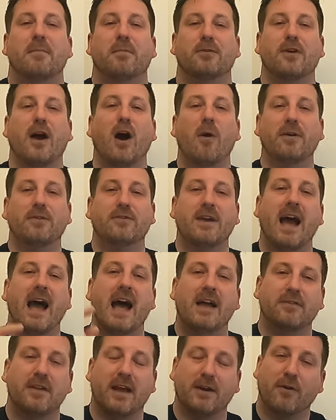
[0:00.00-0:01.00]
But as always,
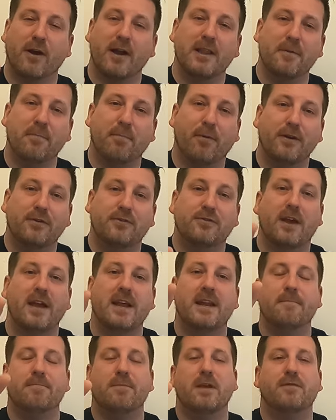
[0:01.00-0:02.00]
guys, I greatly
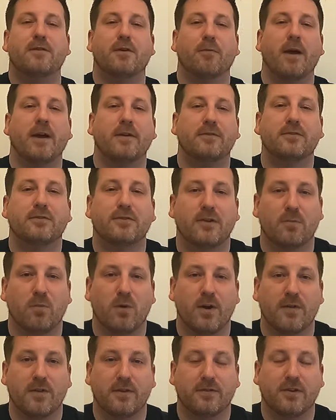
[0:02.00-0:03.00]
appreciate it. If you're racing
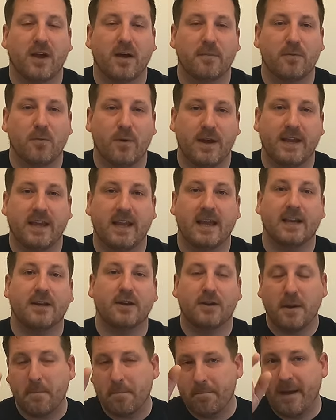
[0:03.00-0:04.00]
somewhere this coming
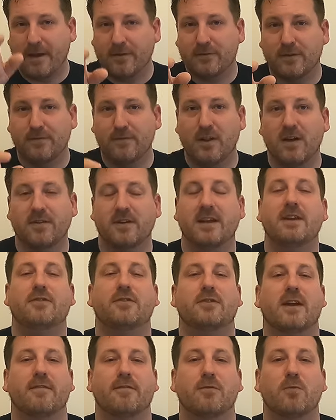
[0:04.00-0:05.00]
weekend, best of luck to
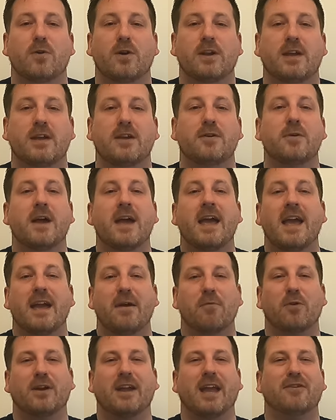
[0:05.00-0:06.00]
each and every one of you.
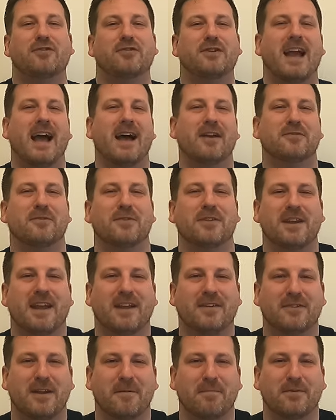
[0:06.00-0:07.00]
We'll catch you guys on the
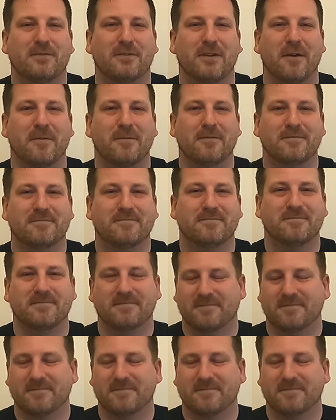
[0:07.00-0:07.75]
next episode.